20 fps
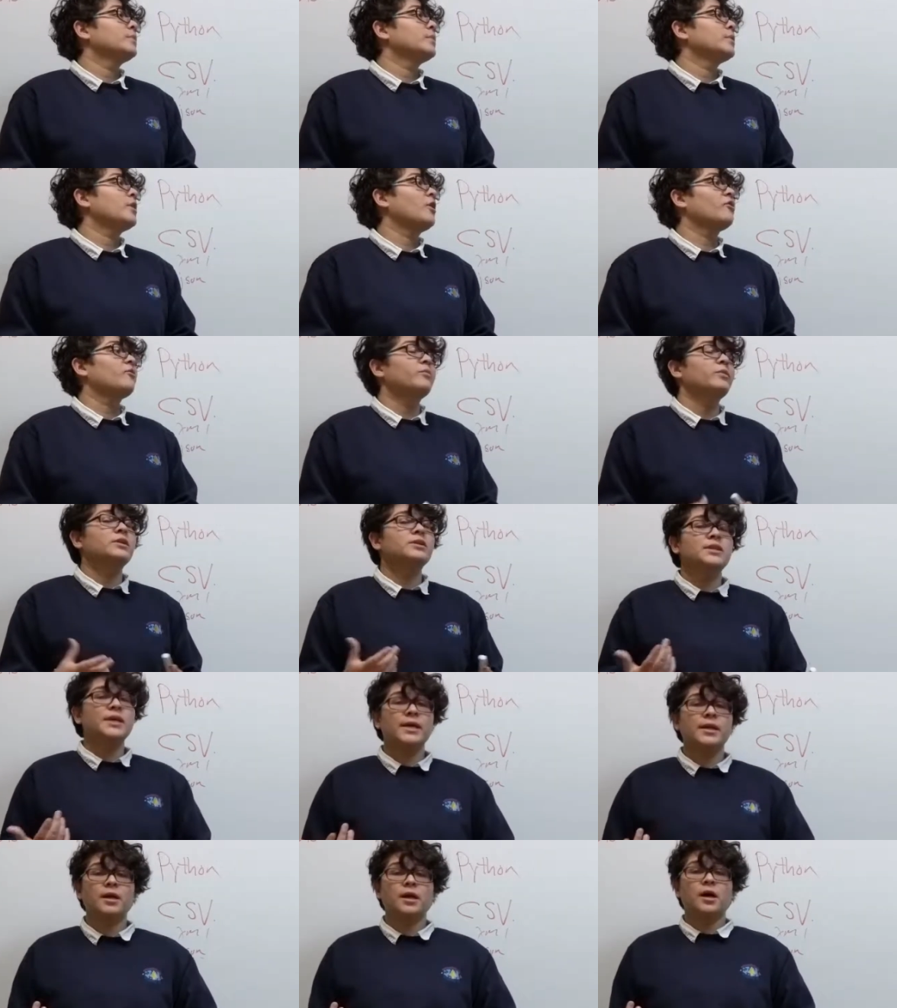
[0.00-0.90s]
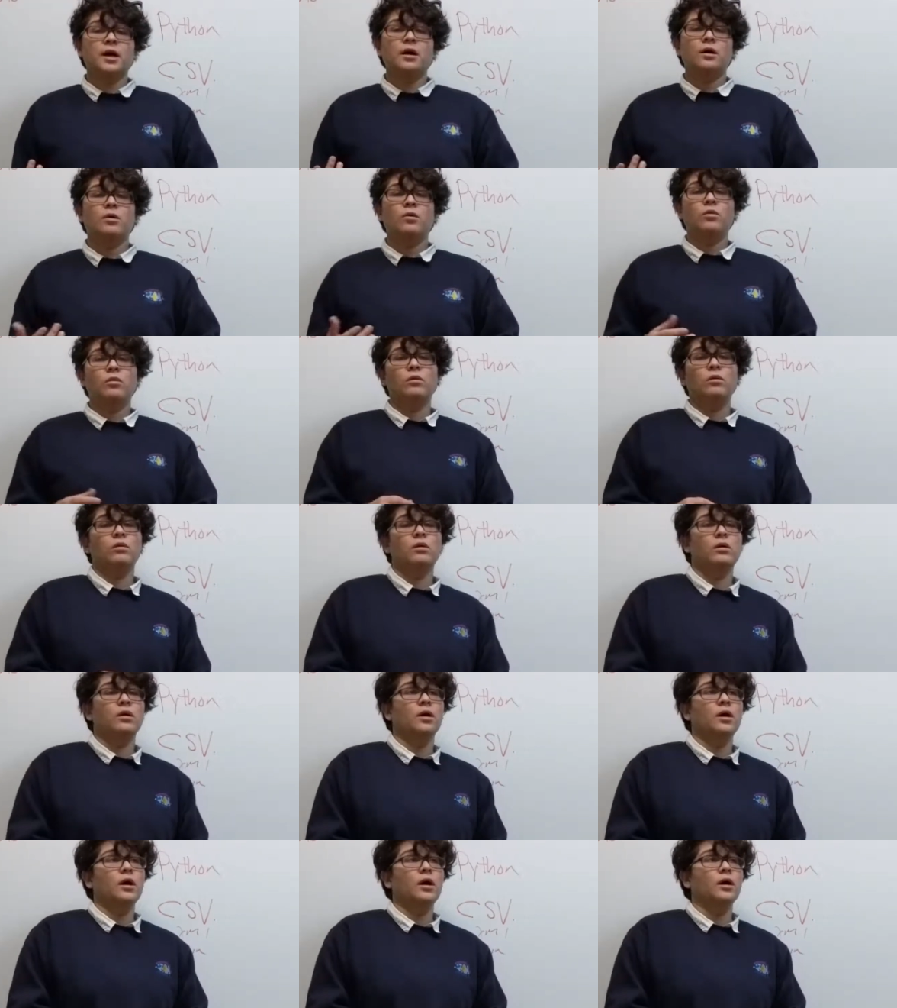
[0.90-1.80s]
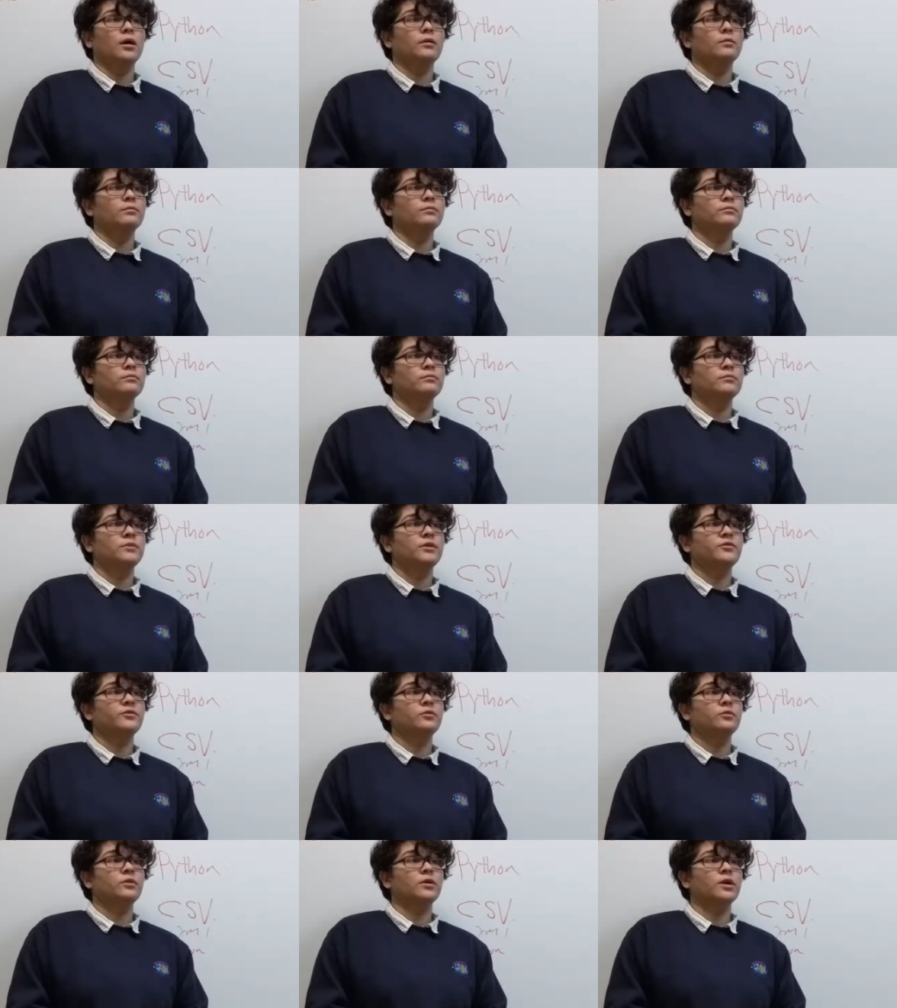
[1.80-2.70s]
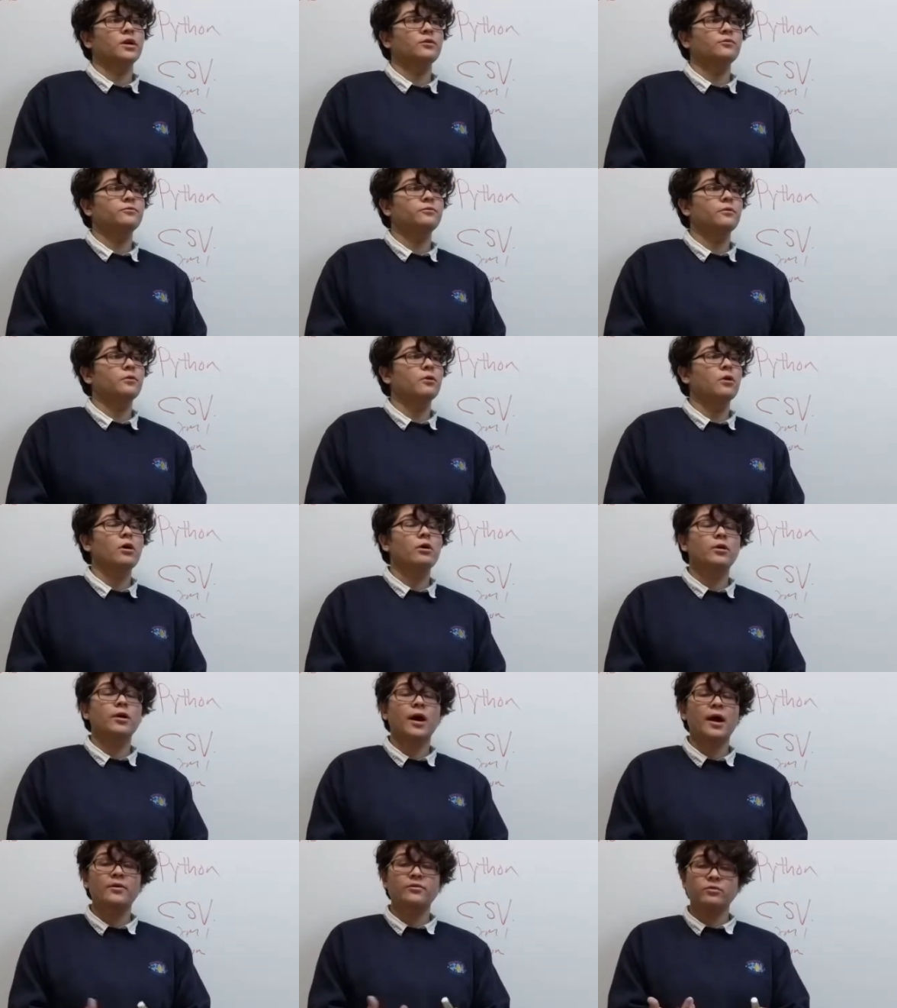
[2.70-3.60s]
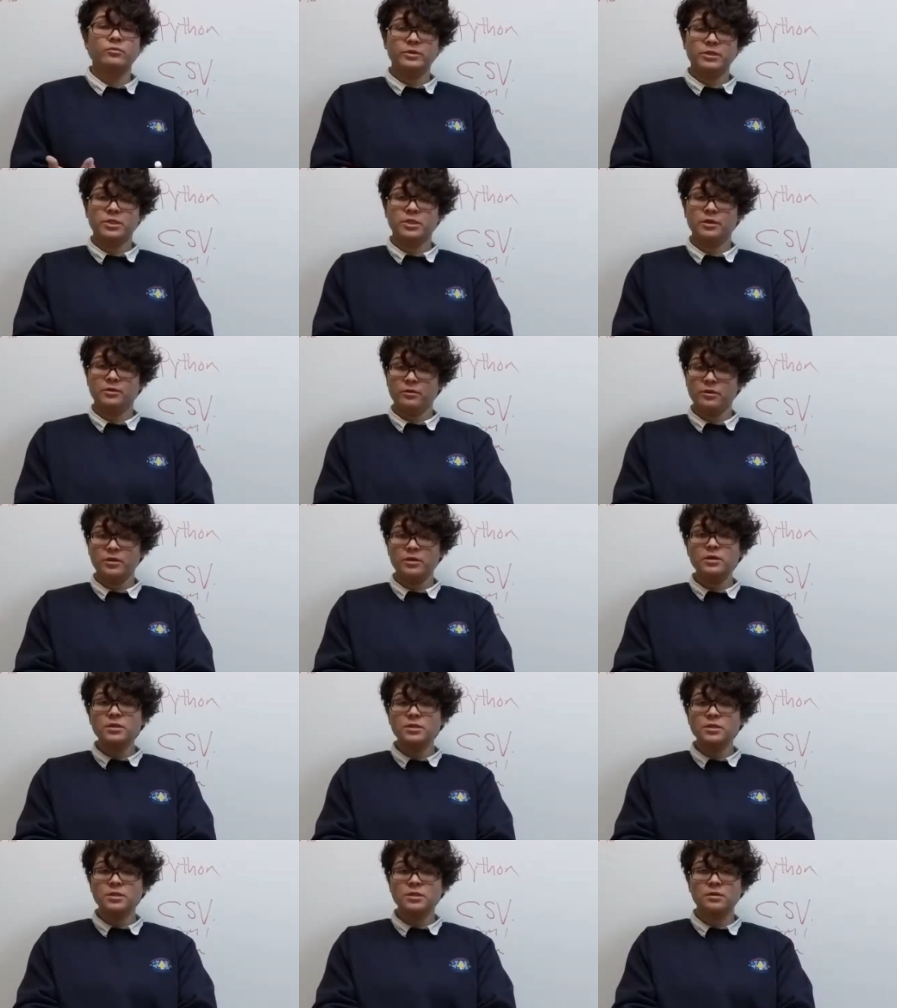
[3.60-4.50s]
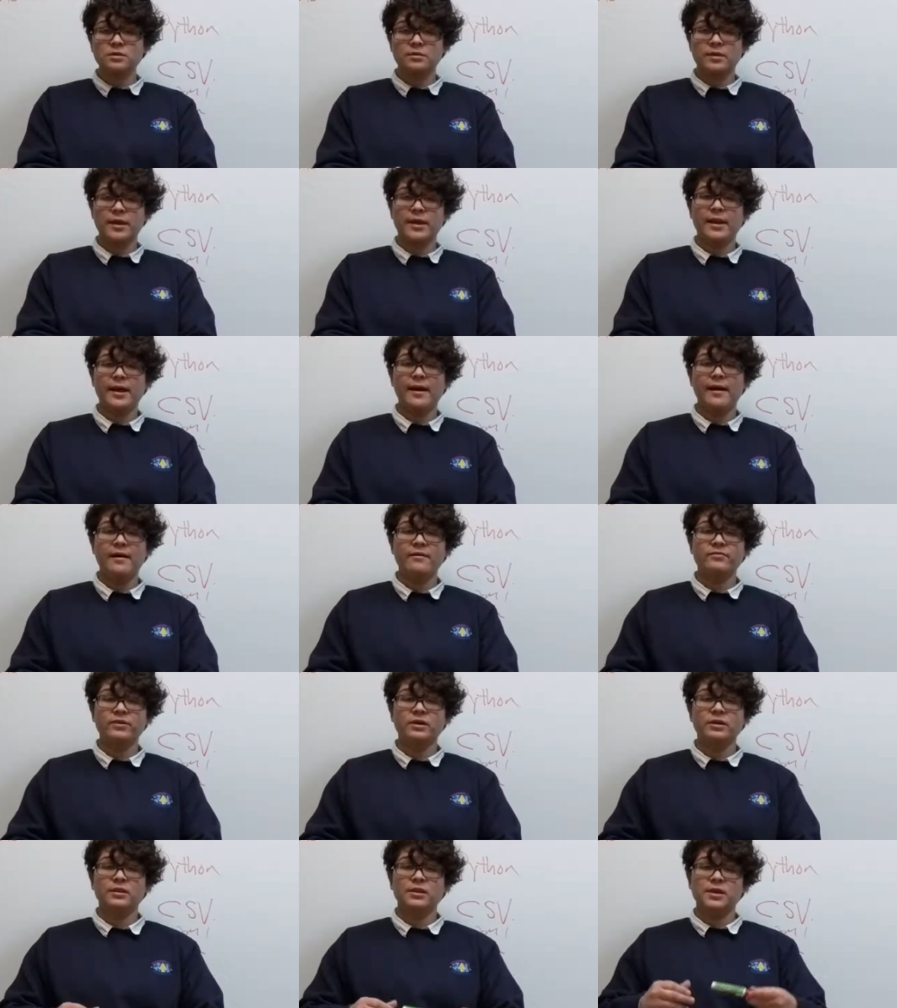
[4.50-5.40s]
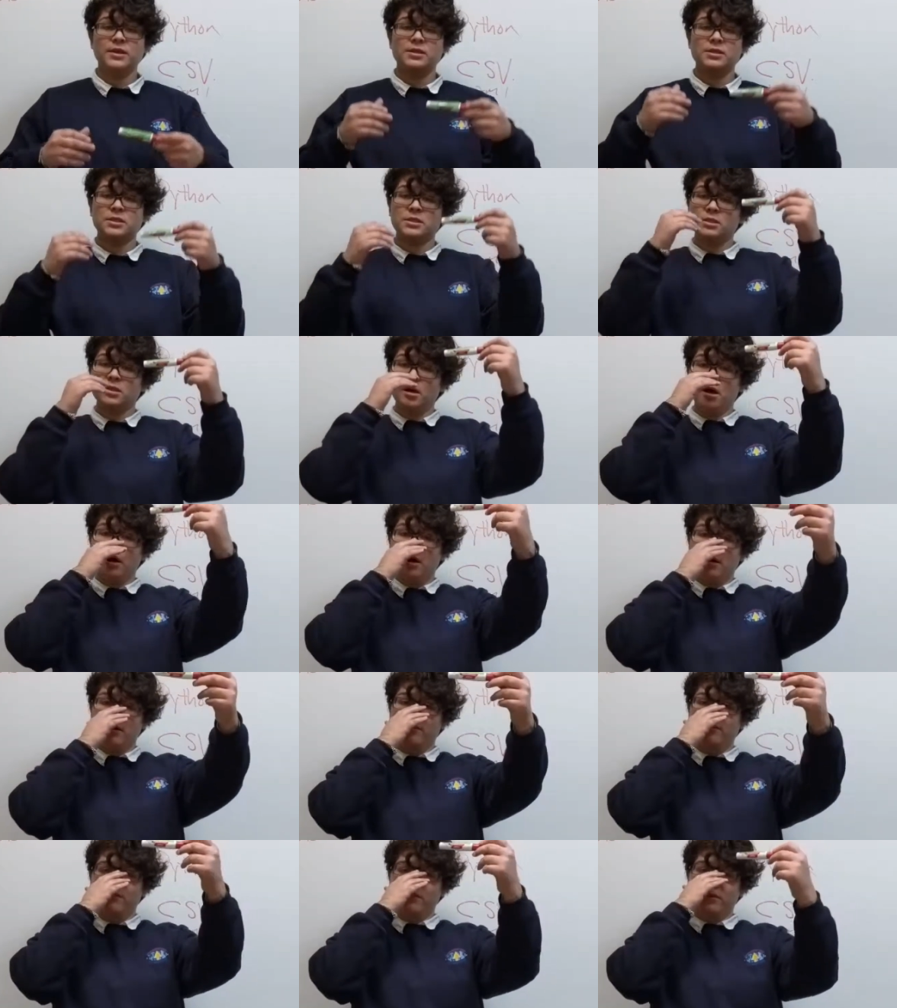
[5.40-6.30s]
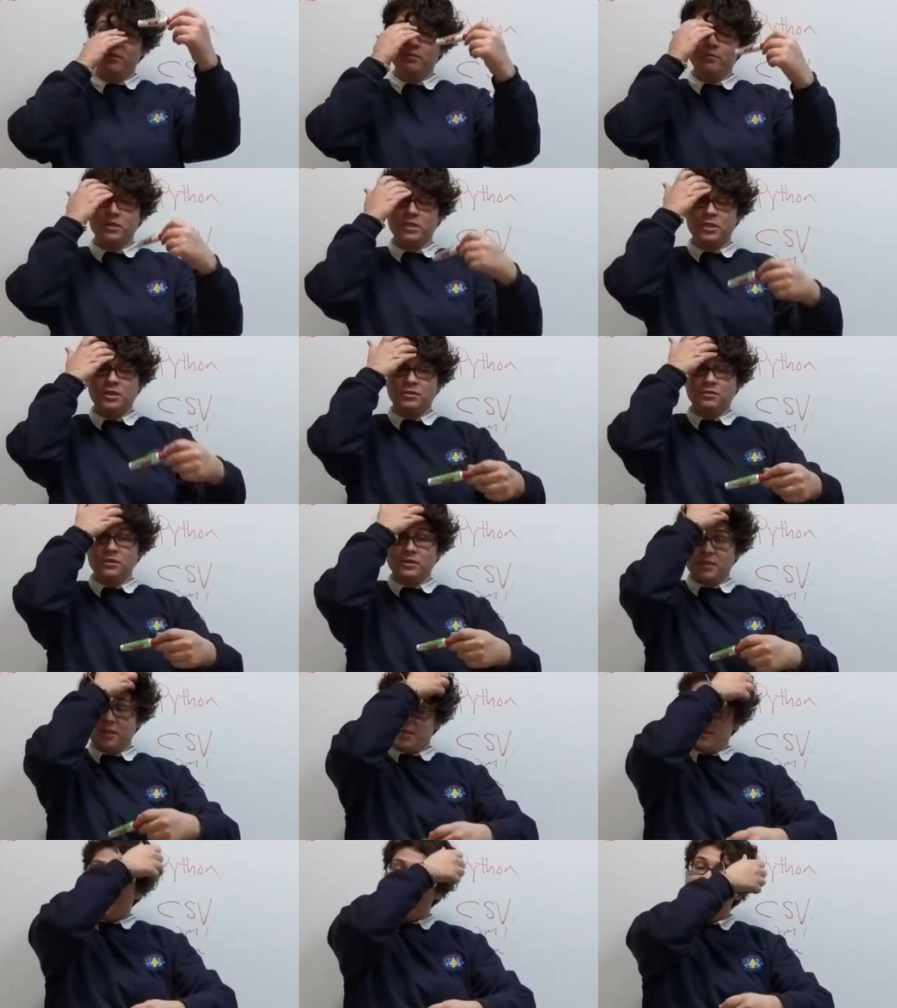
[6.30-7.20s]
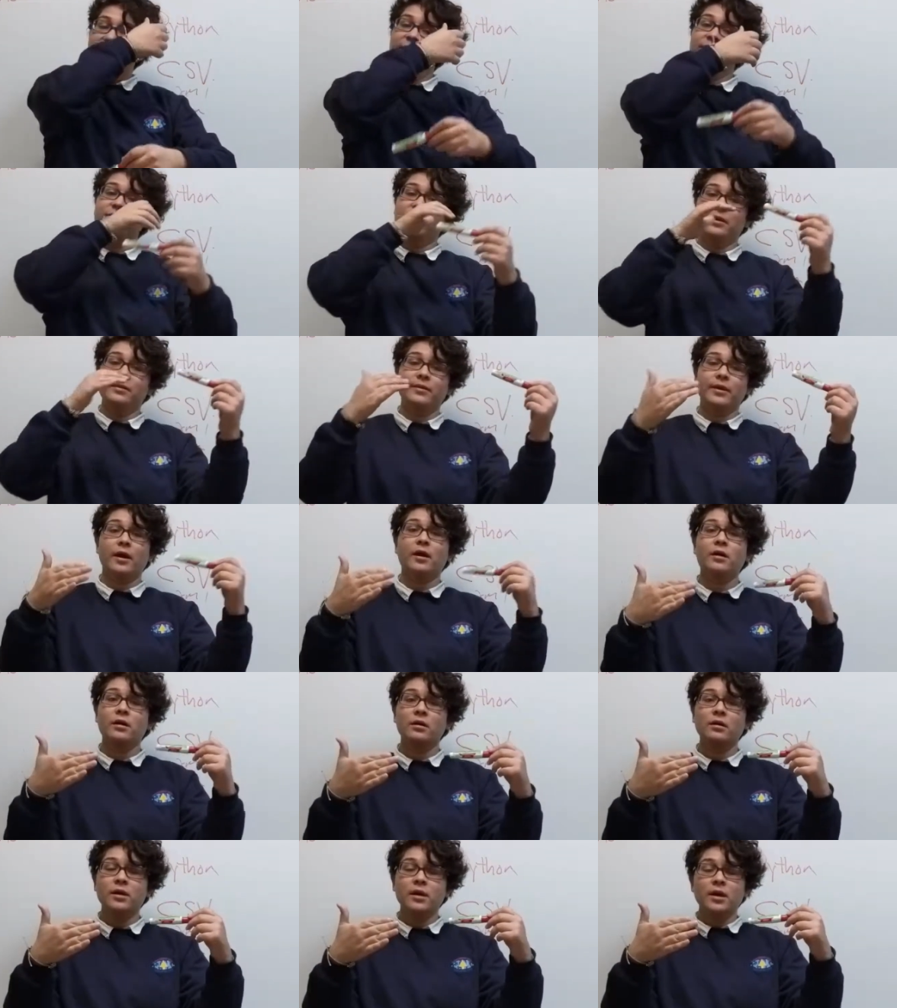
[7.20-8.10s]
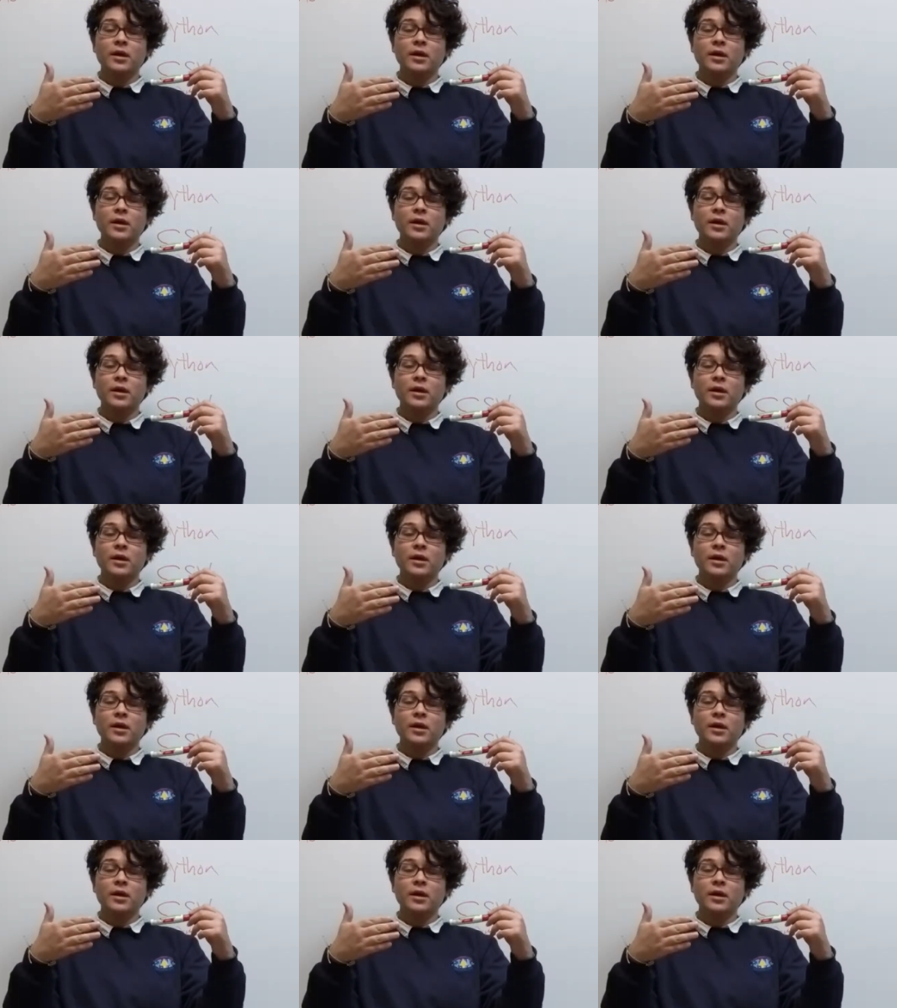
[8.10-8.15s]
government data, or if you're looking for archival materials that have a list of the materials that they have in there.